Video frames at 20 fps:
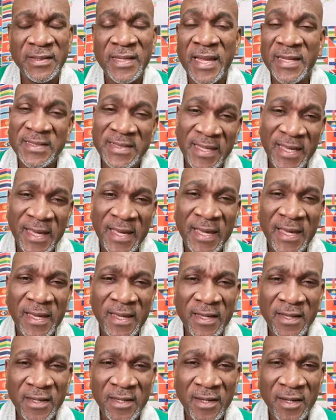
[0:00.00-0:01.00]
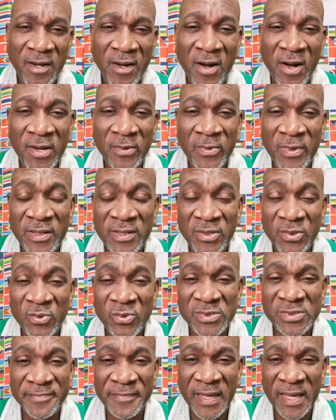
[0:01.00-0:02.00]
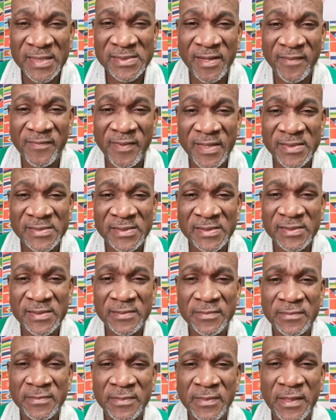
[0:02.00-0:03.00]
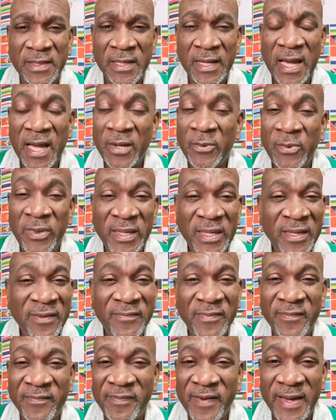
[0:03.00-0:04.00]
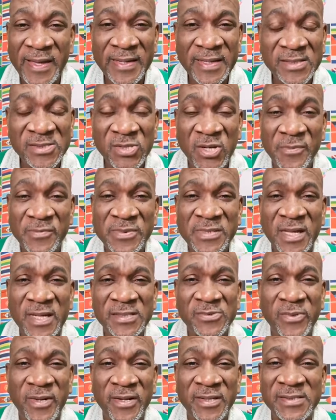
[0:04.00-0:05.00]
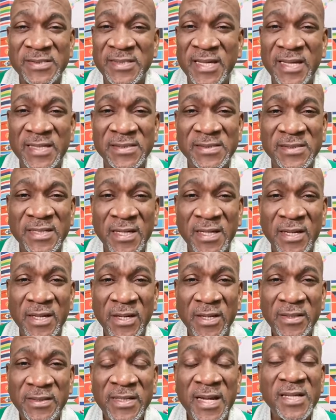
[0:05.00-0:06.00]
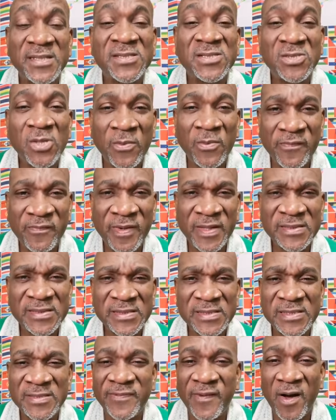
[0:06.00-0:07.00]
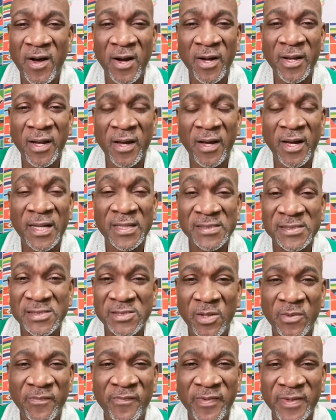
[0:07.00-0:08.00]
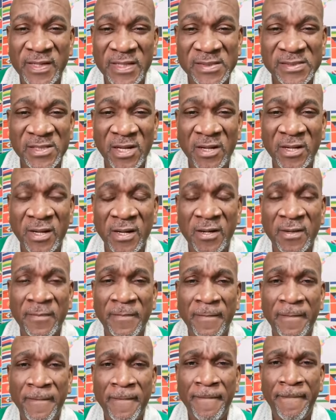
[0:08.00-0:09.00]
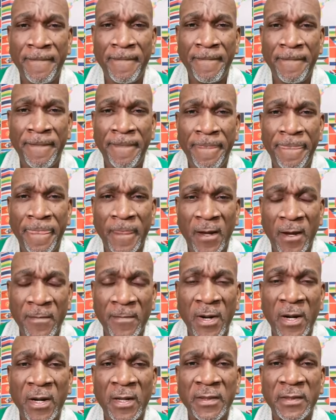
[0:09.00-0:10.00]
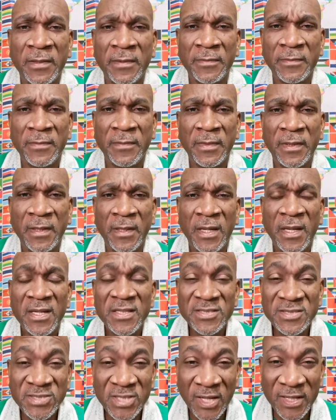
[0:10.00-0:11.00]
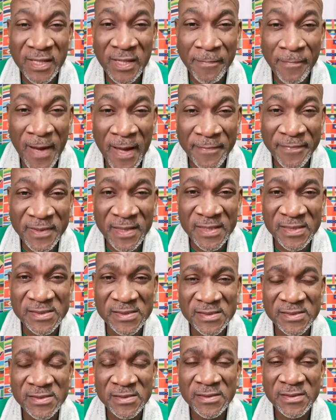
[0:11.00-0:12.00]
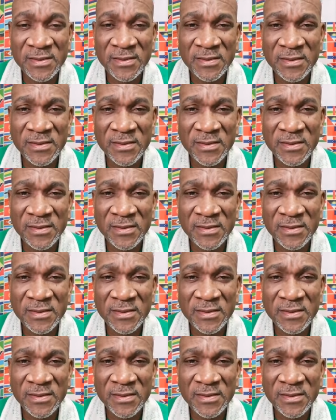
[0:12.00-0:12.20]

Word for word: that, yeah, God will use me as a vessel. And we even find the scriptures where it says, there's some vessels for honor and some for dishonor. Come on. John the Baptist